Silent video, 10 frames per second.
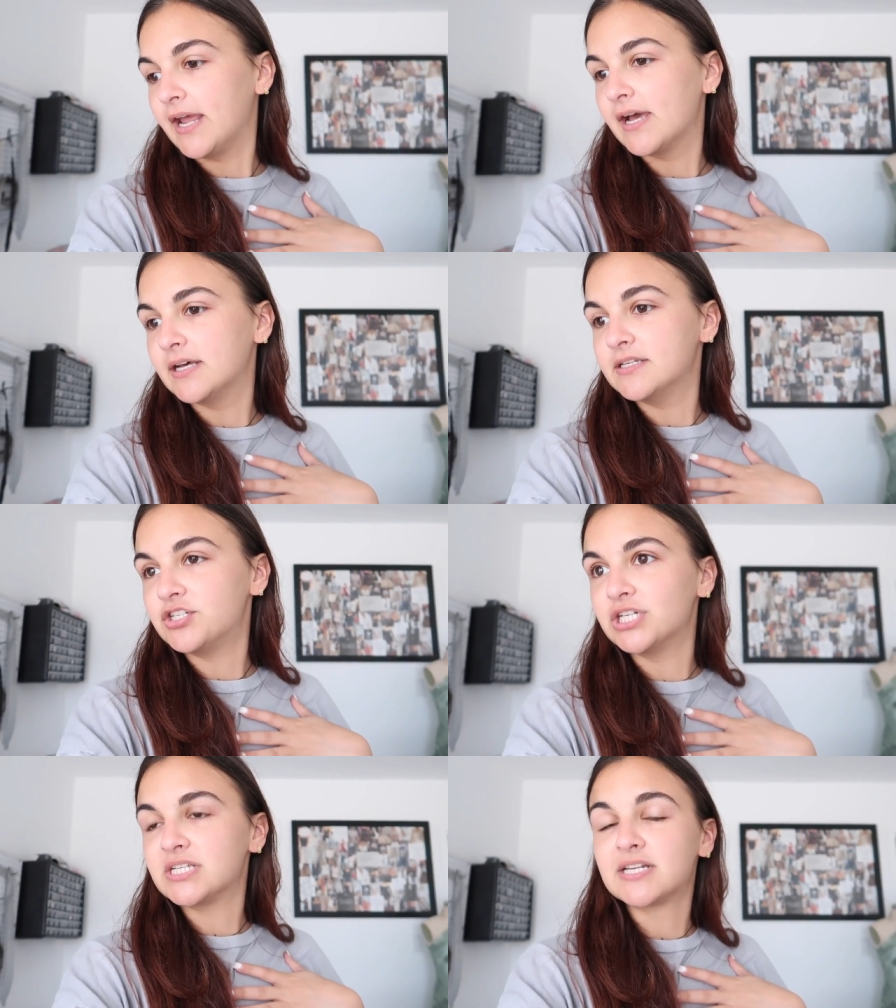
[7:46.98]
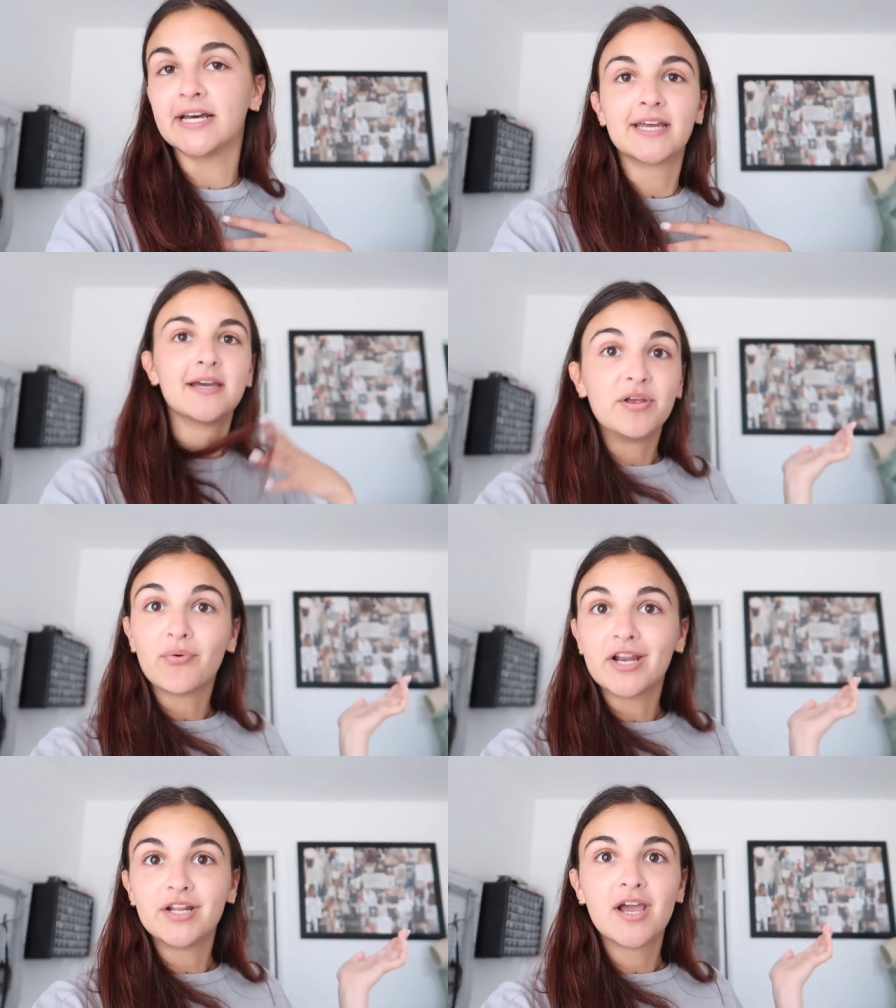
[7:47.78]
and just like be
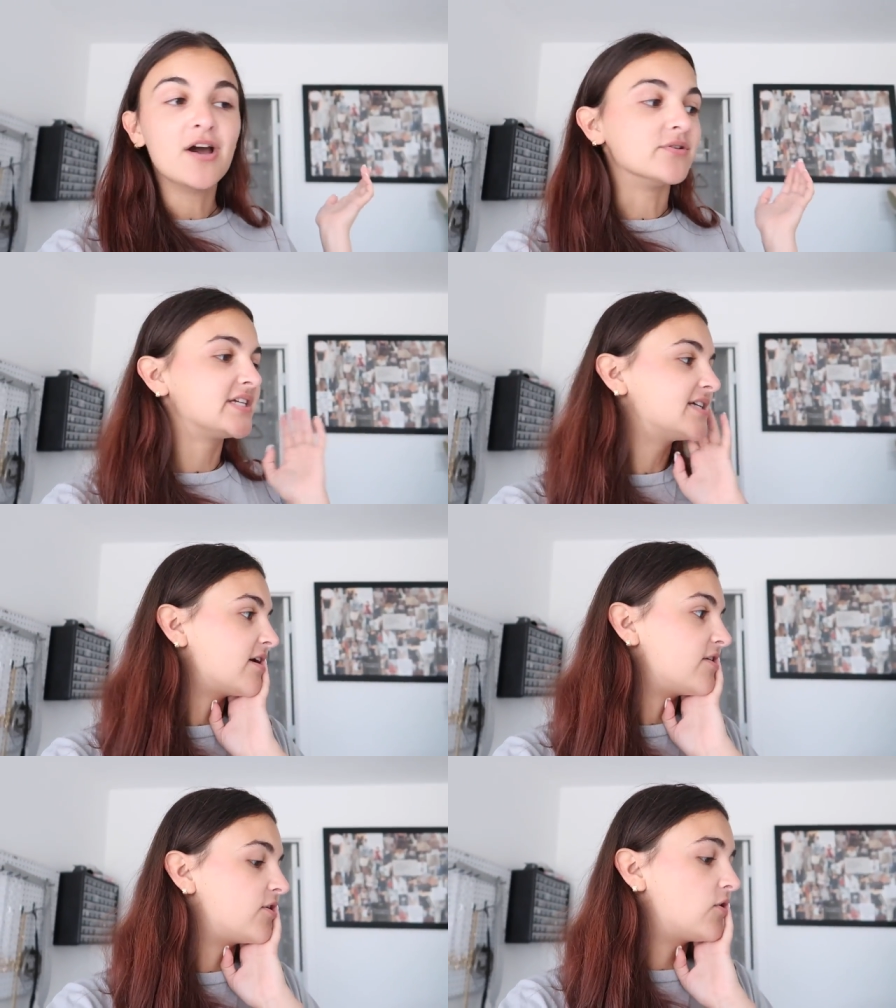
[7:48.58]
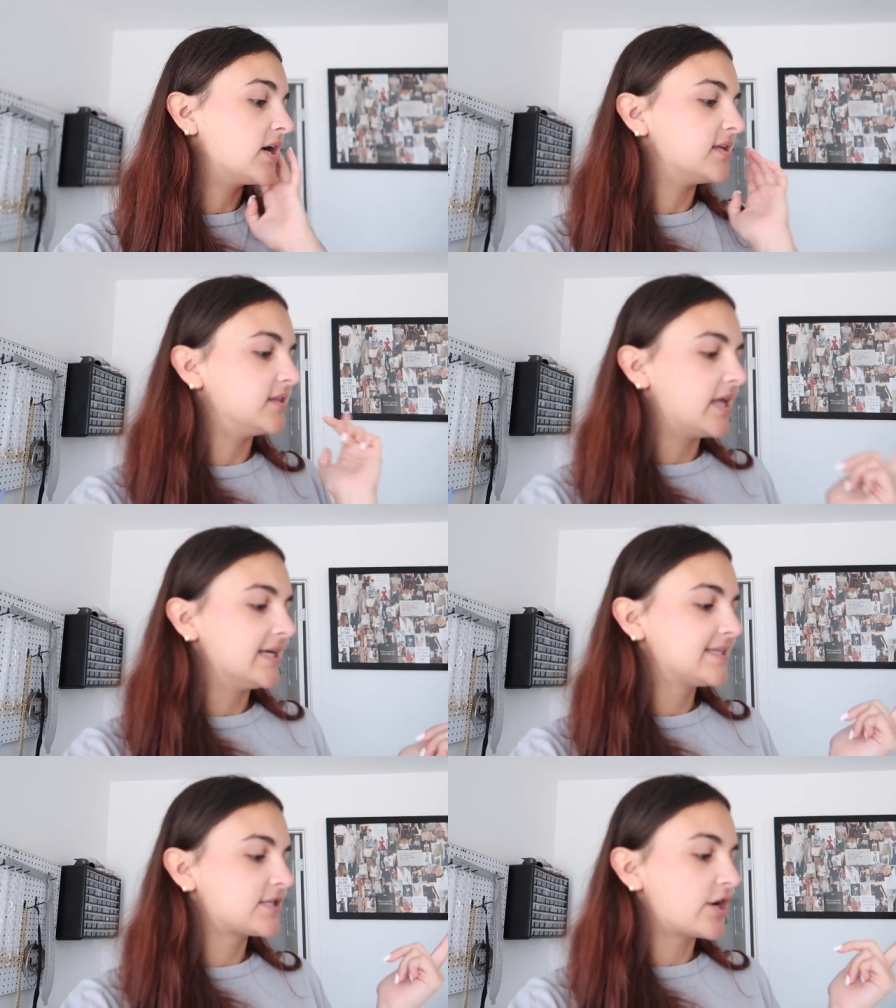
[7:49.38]
ready to go. So
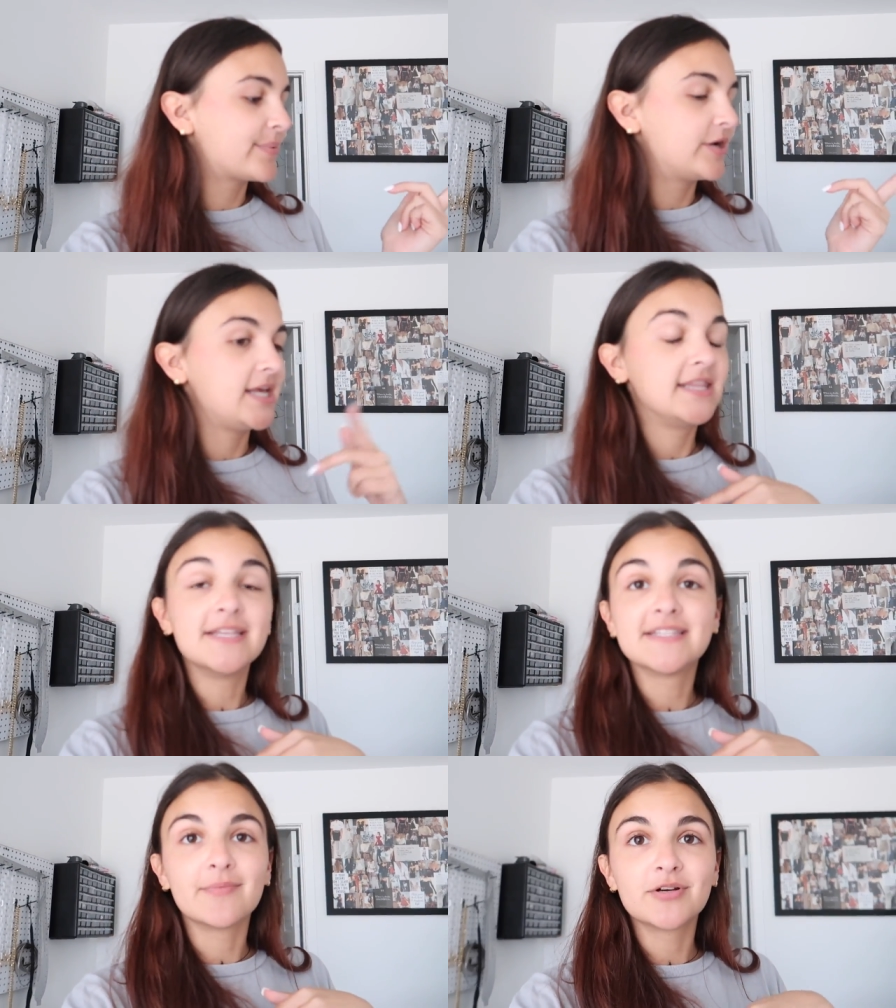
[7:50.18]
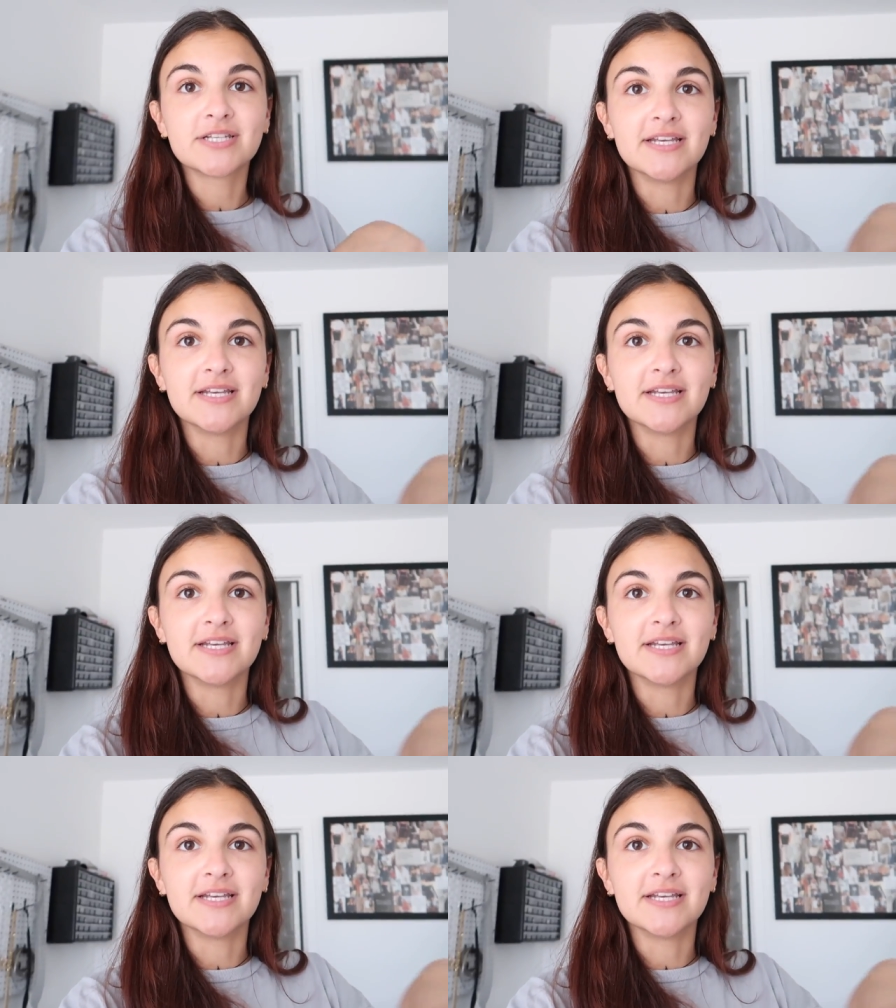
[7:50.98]
let's start putting these zippers